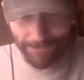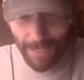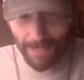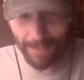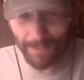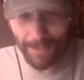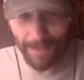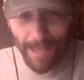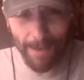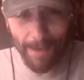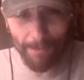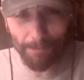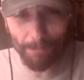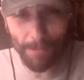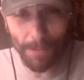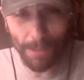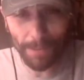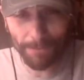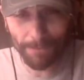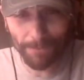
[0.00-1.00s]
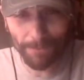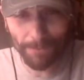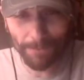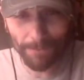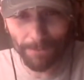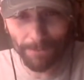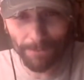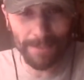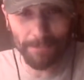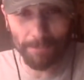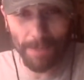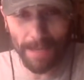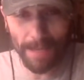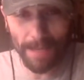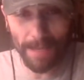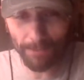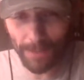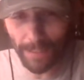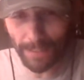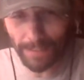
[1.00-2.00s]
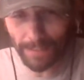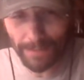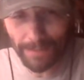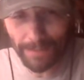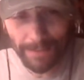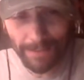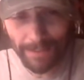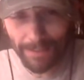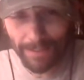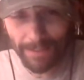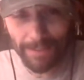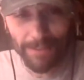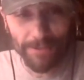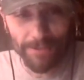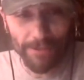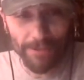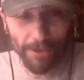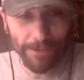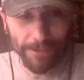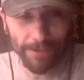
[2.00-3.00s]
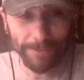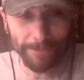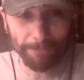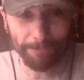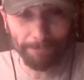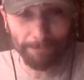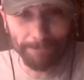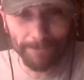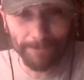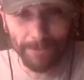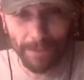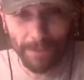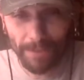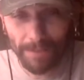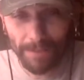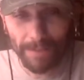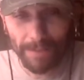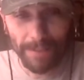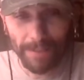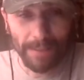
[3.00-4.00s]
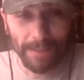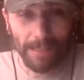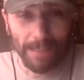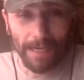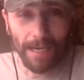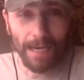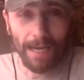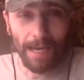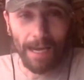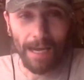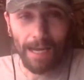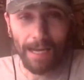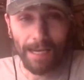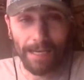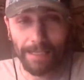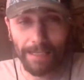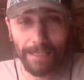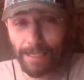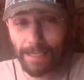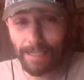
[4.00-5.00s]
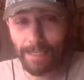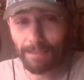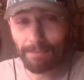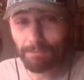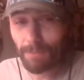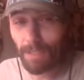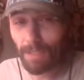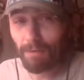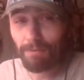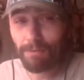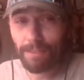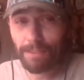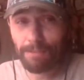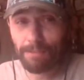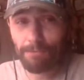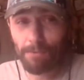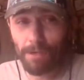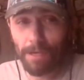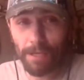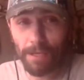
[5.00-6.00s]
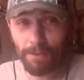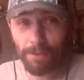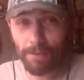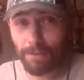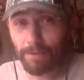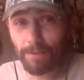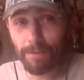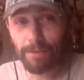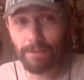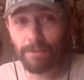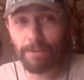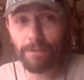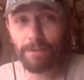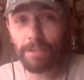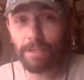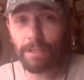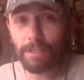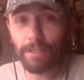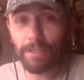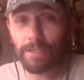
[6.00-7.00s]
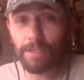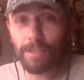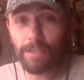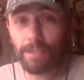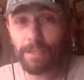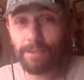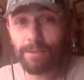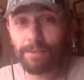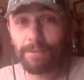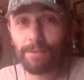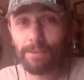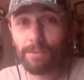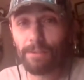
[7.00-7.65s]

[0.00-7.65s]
Ain't going to happen, bud. That's a bad pick. Sorry. I am going with the